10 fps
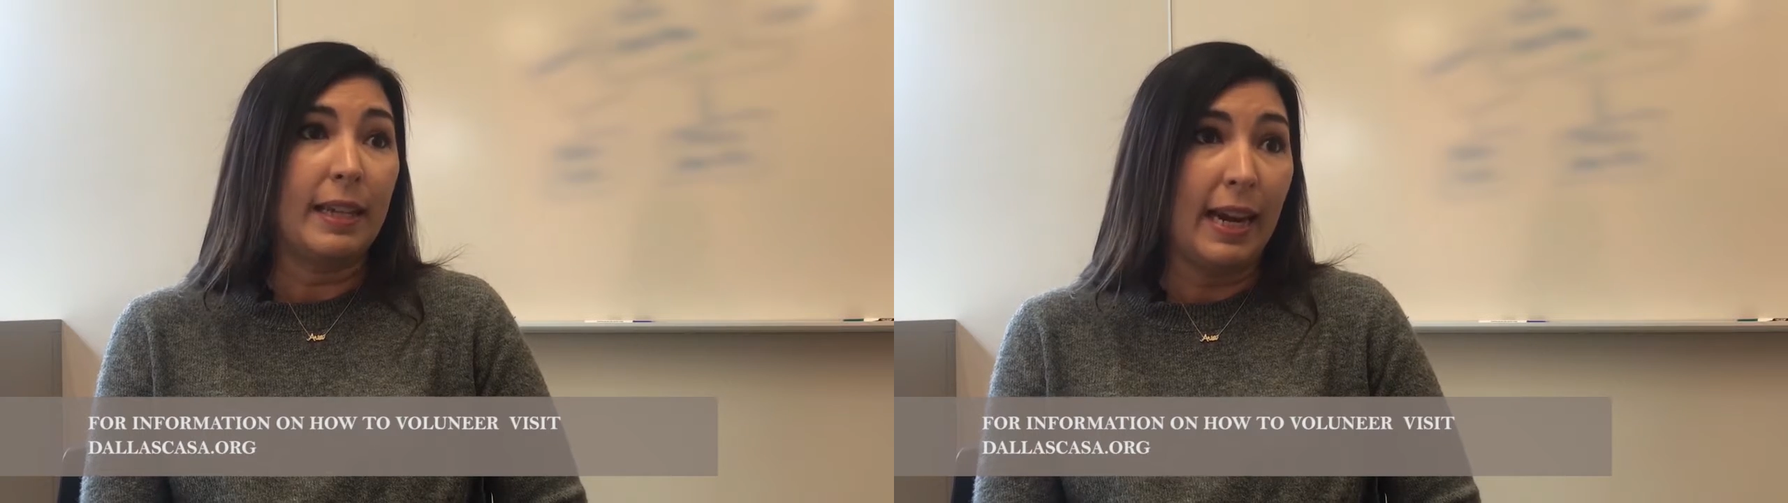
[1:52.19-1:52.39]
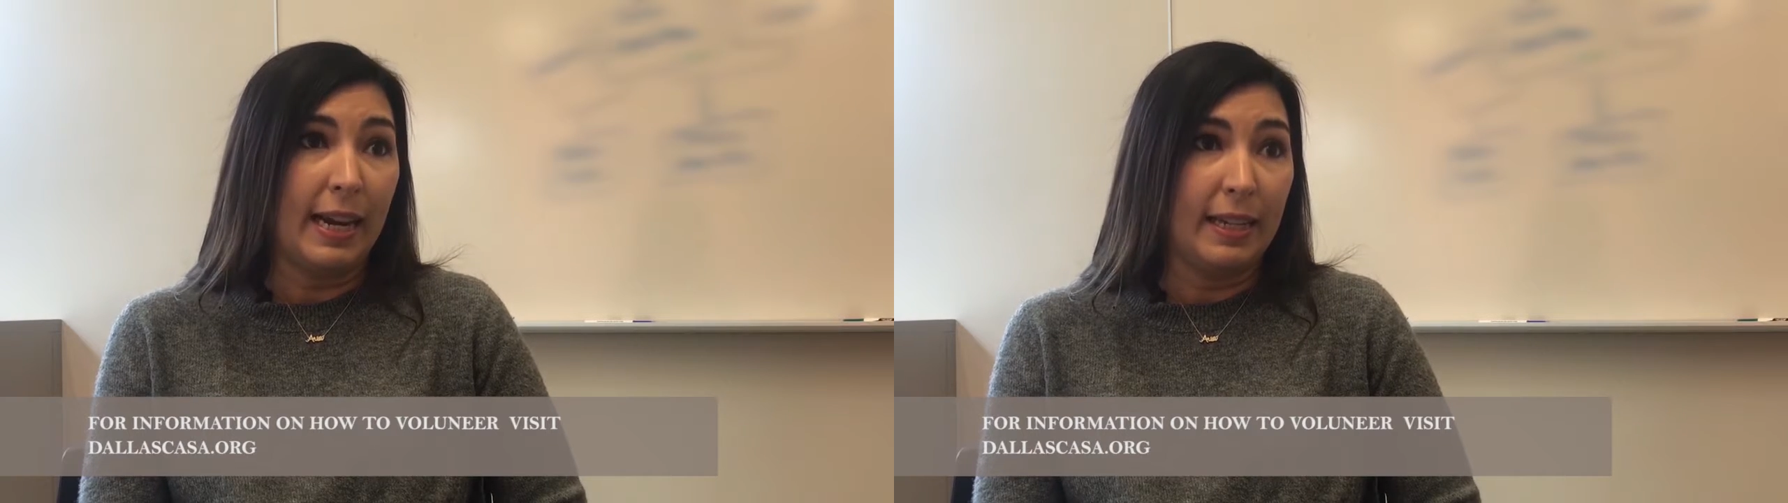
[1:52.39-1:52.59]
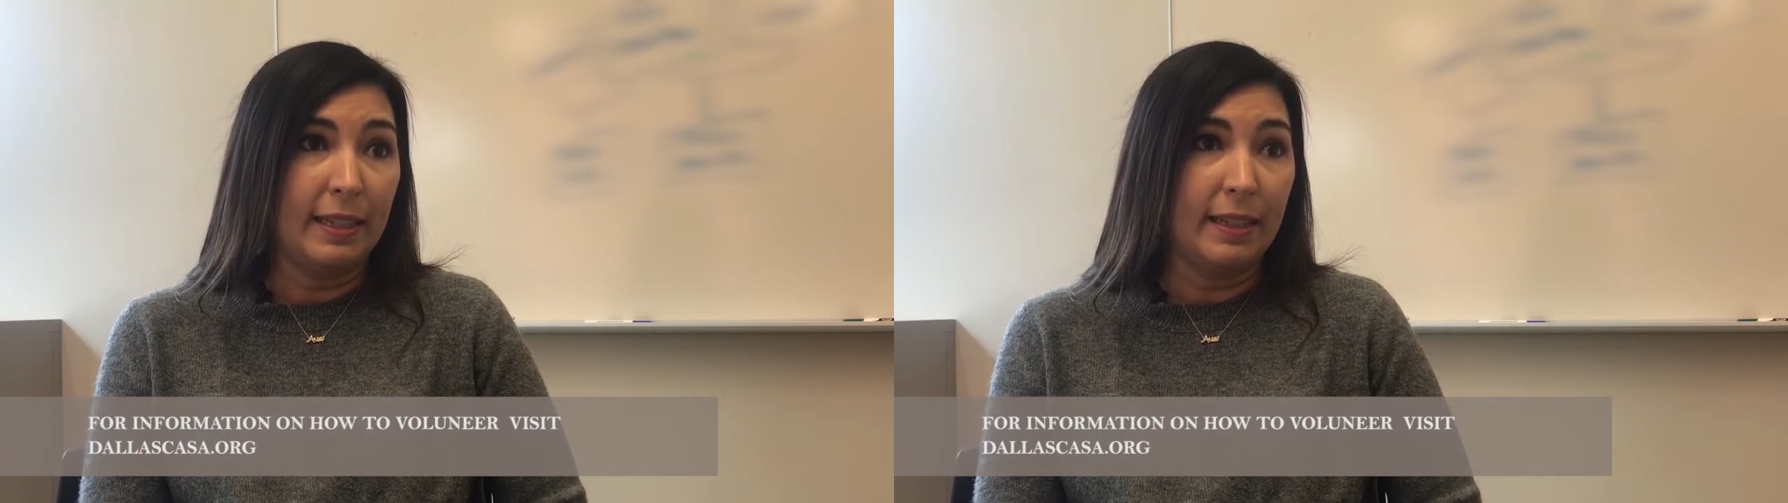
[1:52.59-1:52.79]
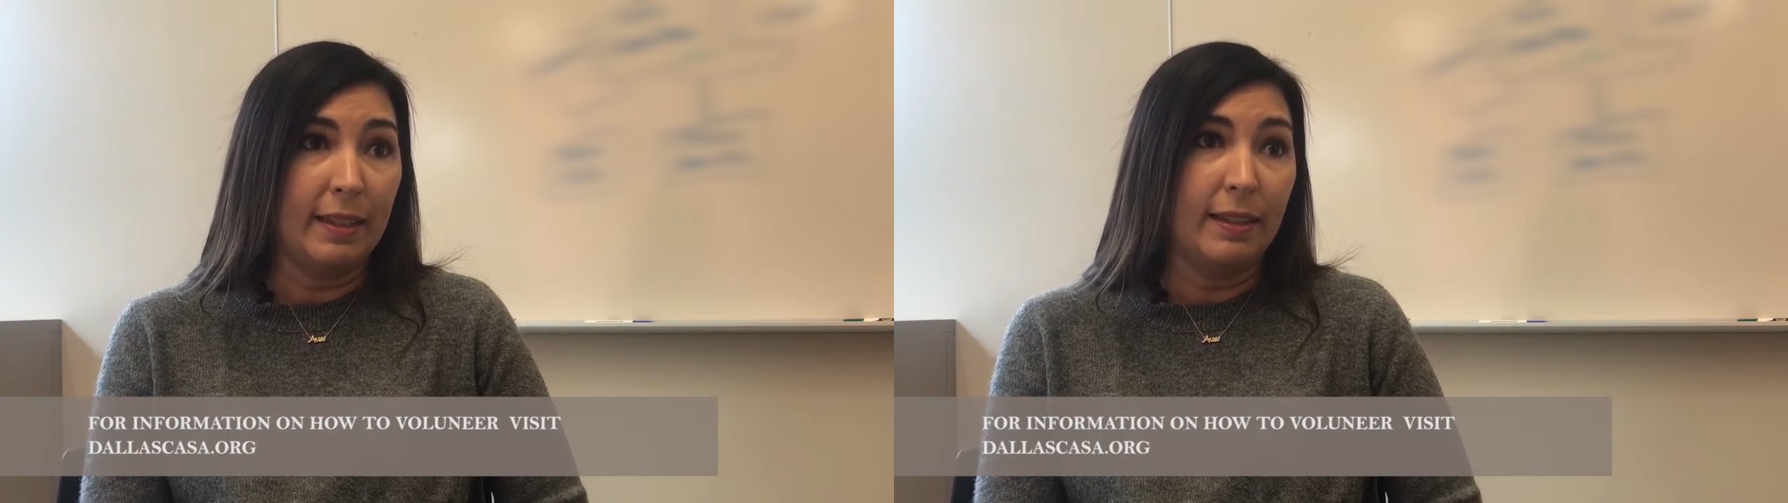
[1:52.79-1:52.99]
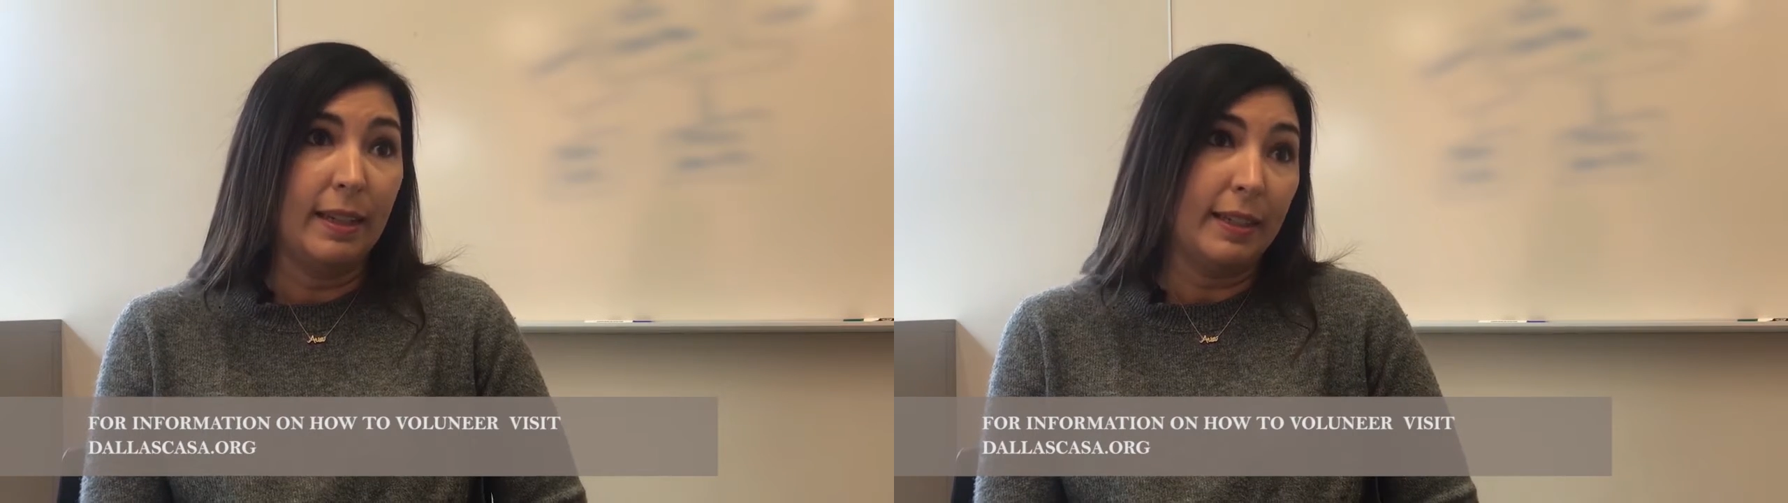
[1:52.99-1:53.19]
case
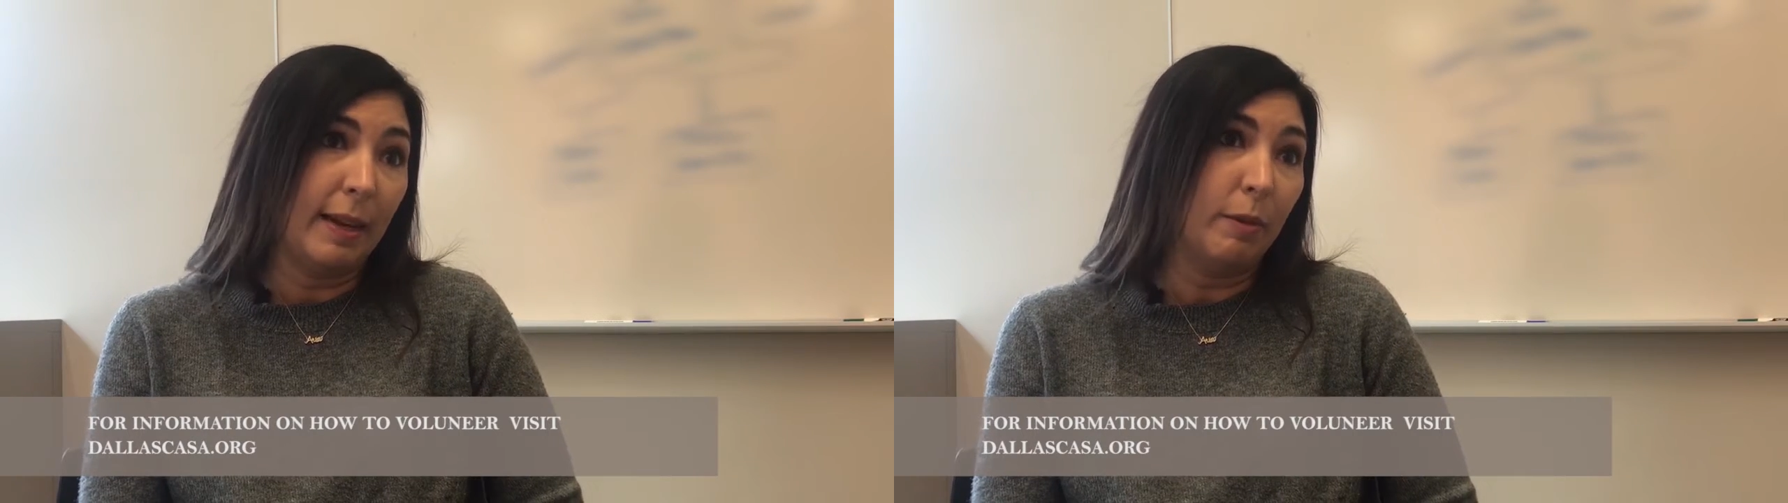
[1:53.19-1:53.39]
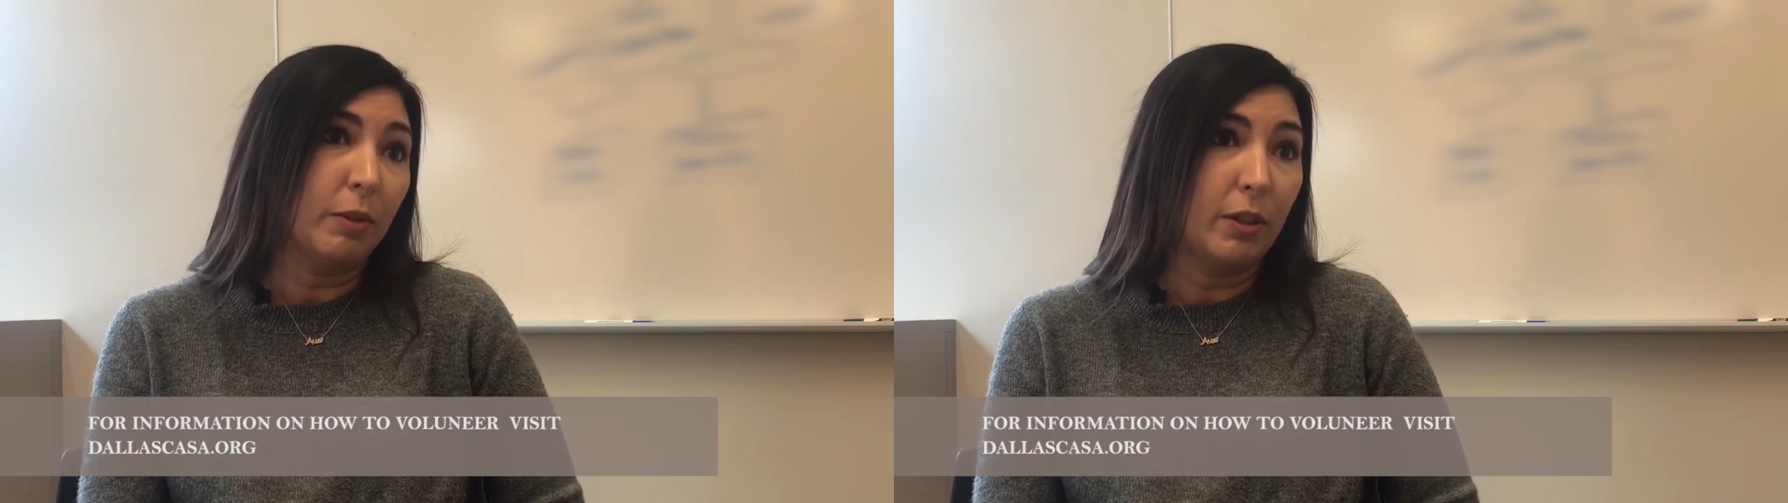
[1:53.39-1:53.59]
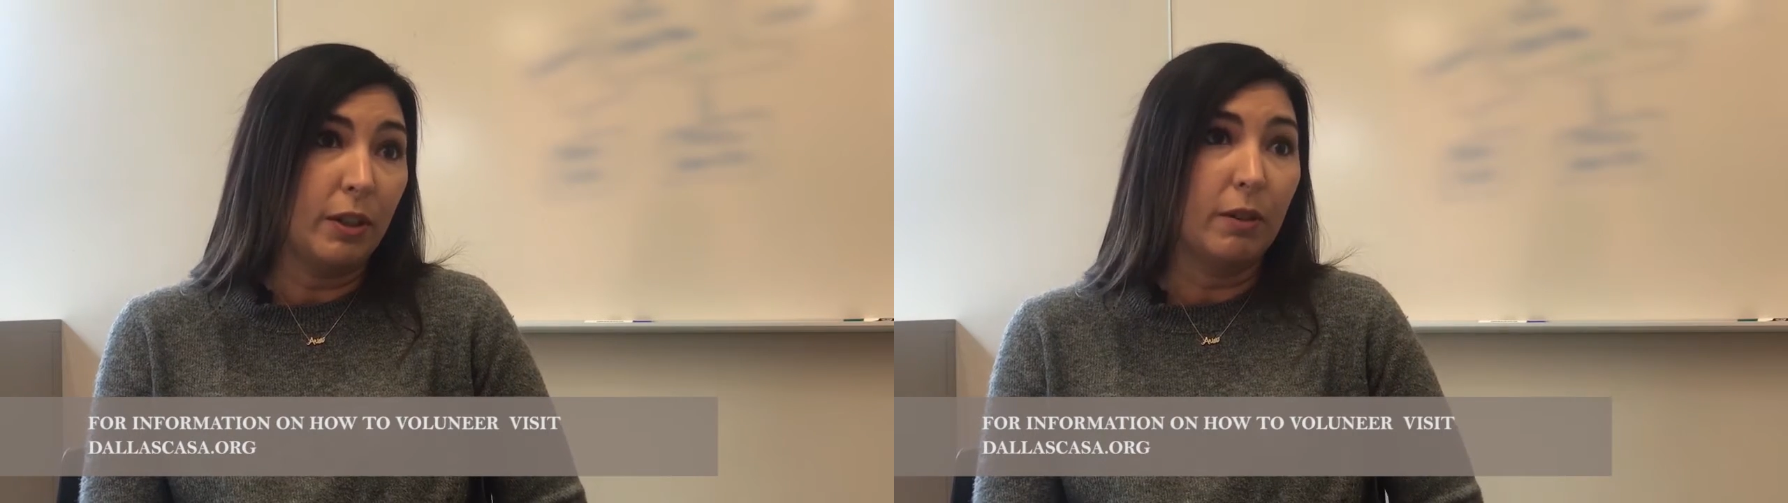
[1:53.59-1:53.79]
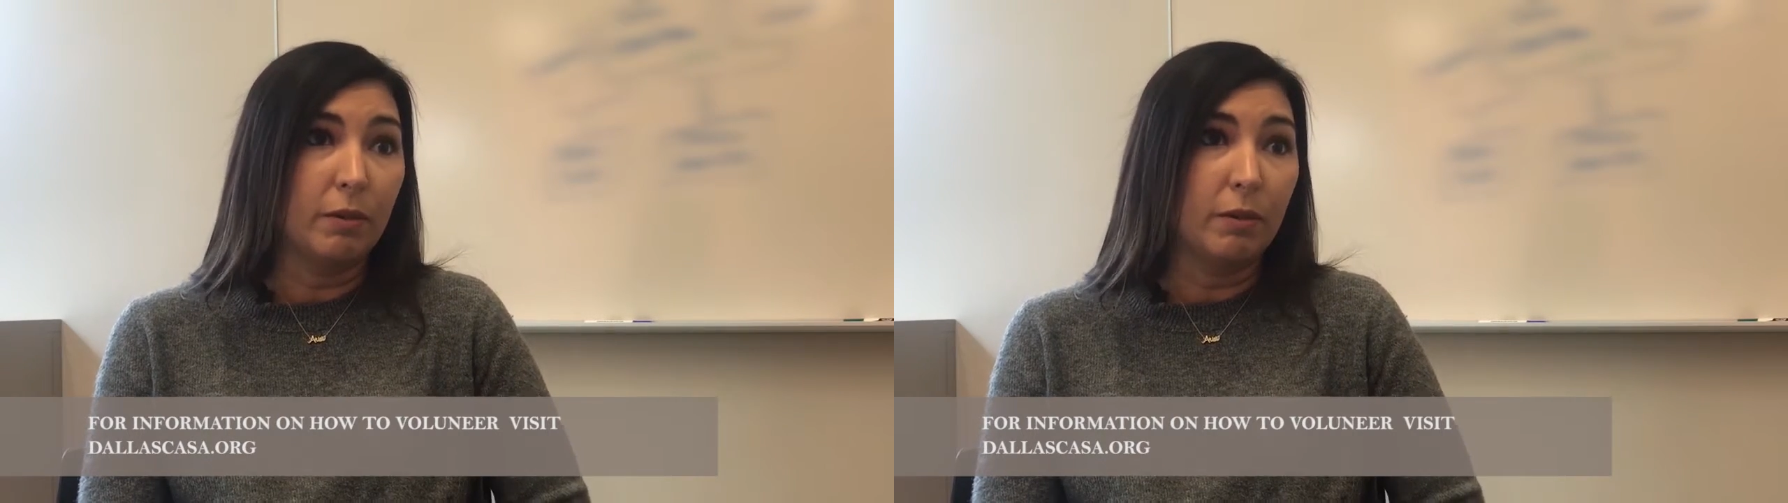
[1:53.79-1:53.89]
is able to do.